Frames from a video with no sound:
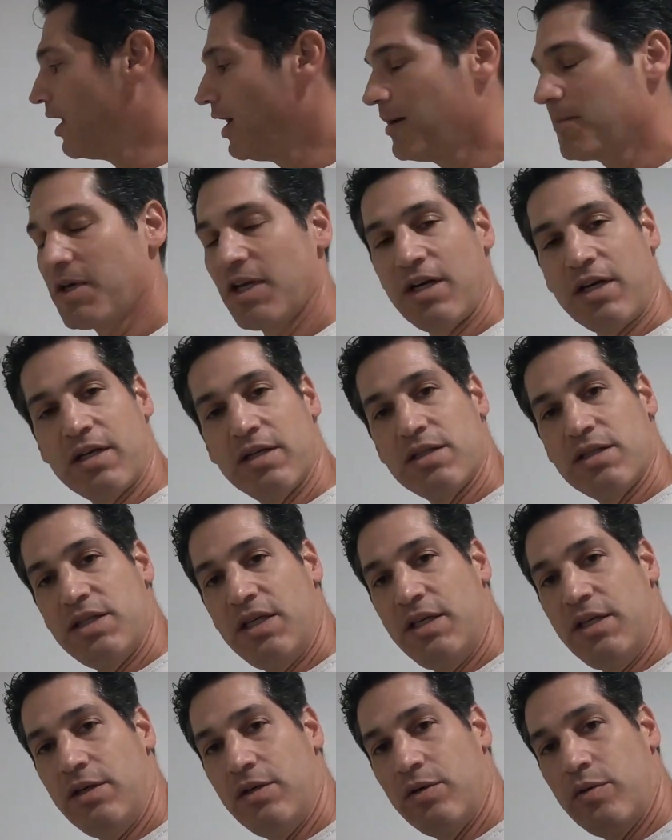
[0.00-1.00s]
I'm gonna
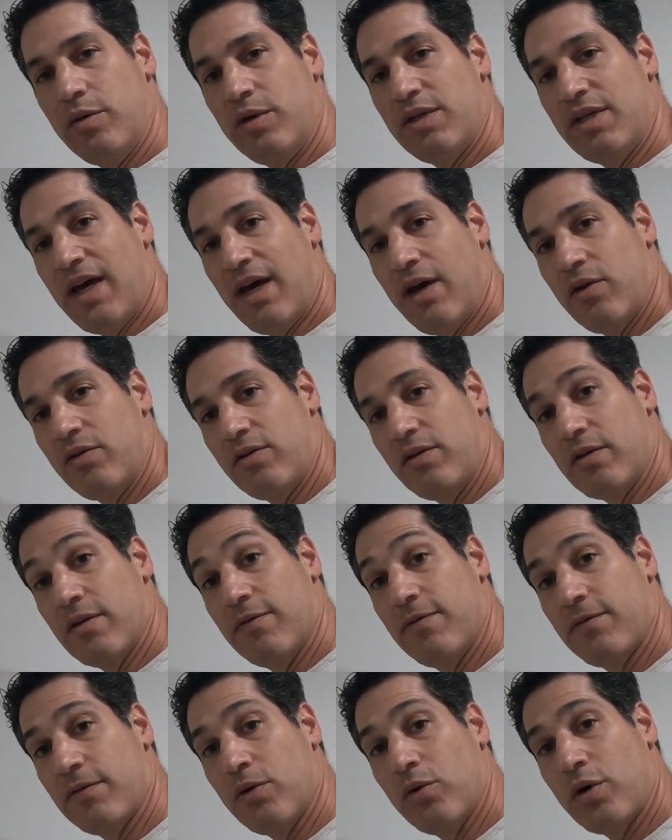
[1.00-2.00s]
continue down to the
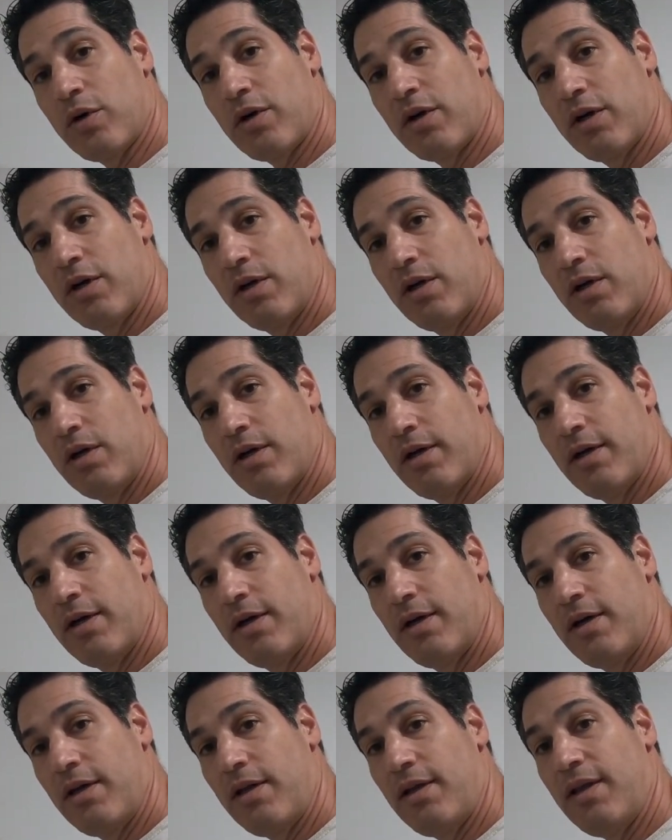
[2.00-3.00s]
floor,
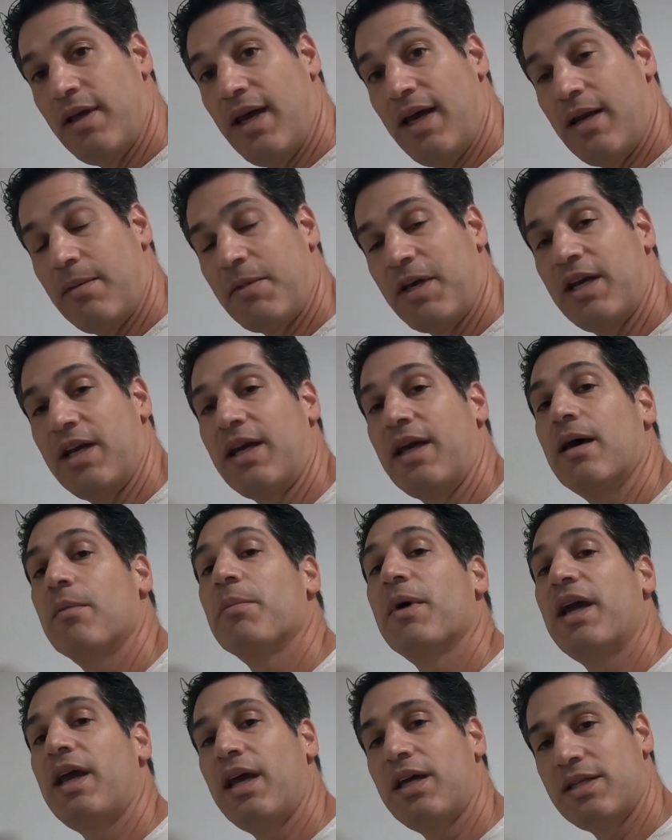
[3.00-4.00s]
then I'm gonna get
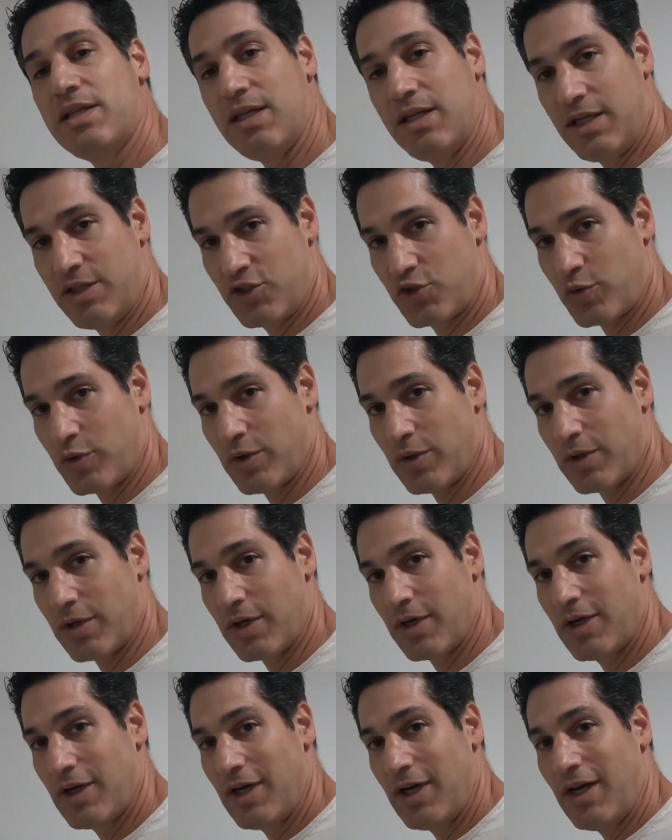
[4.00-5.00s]
my 18-inch
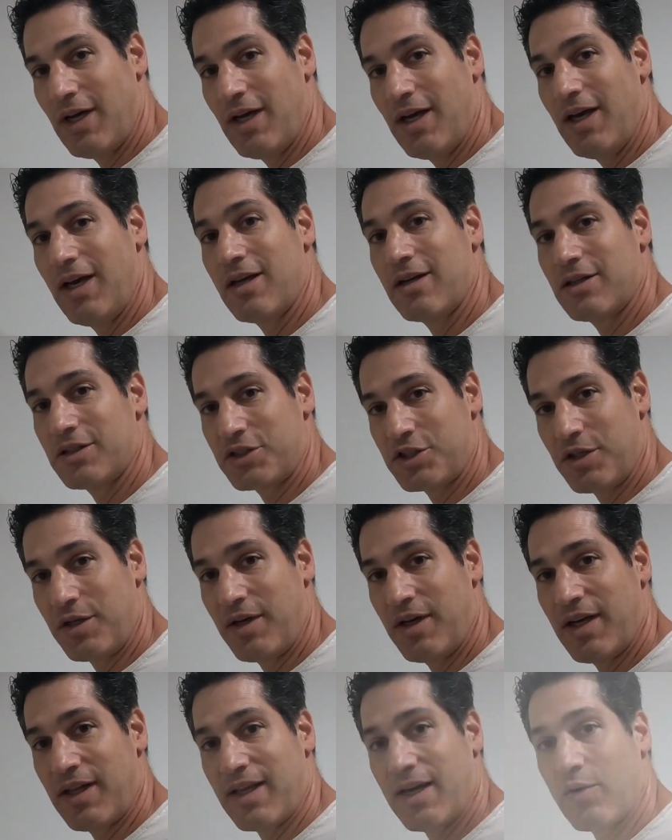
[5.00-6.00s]
roller, and I'll show you how